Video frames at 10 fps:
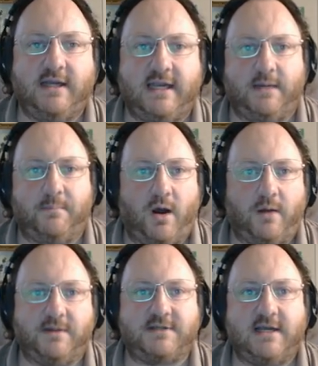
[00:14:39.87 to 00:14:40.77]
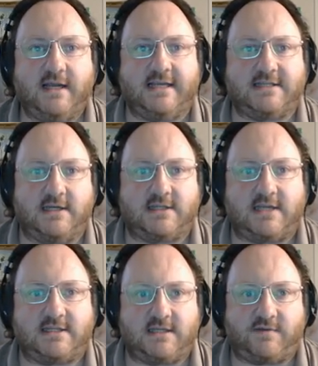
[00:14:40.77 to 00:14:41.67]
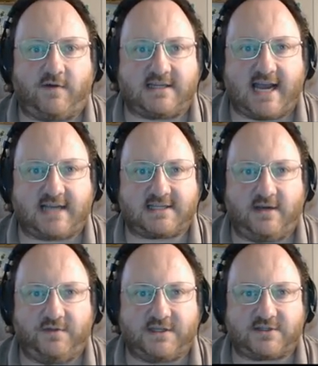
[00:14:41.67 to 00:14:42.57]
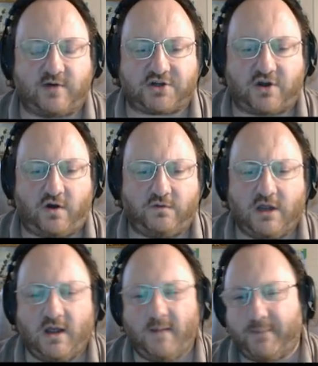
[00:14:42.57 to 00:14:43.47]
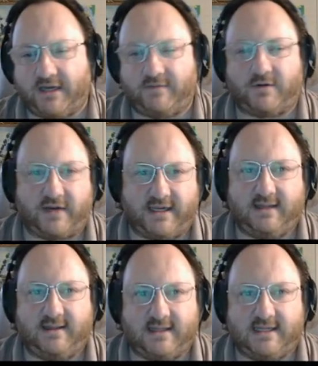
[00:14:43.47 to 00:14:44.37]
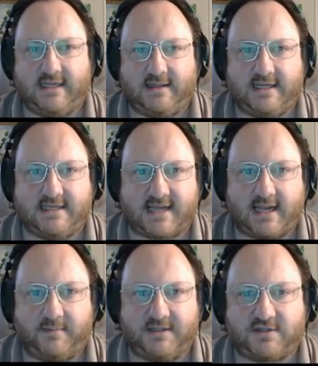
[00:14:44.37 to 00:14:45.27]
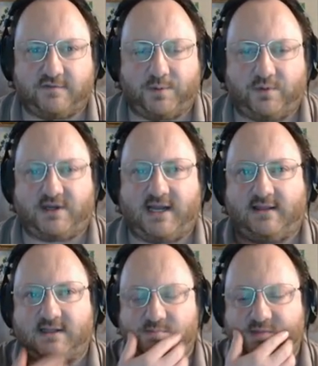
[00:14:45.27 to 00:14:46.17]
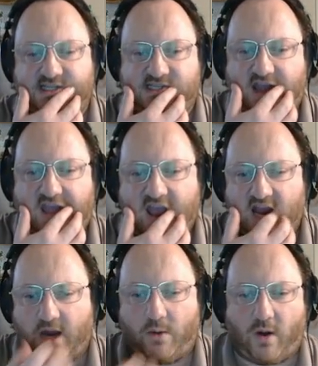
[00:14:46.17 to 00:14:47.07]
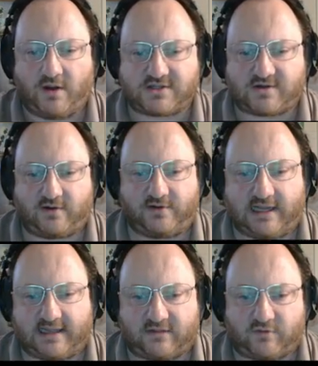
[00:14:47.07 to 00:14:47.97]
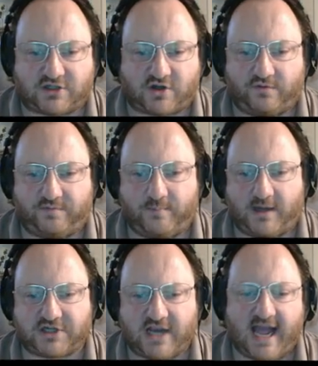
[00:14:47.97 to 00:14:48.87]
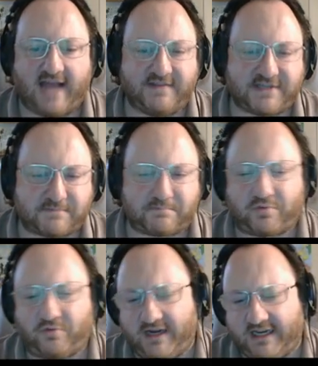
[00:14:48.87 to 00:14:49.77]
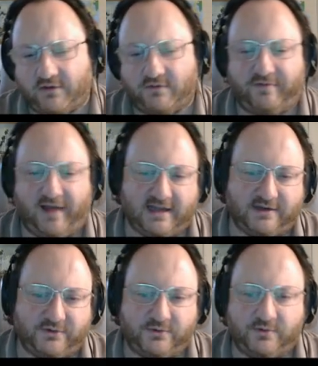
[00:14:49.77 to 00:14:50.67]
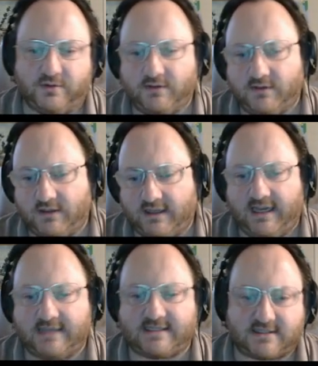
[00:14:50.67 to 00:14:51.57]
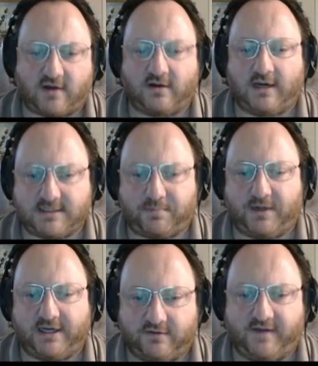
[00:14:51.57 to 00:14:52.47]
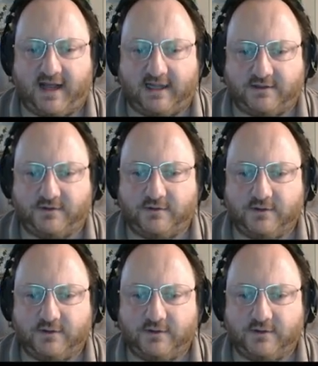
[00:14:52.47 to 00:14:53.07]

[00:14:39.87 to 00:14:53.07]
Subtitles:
in a moment, is that it's very taxing on this threshold. But if you're in these elements, you've built a deck that's missed, you won't struggle to get that threshold much, and this is pretty good value. It's pretty good value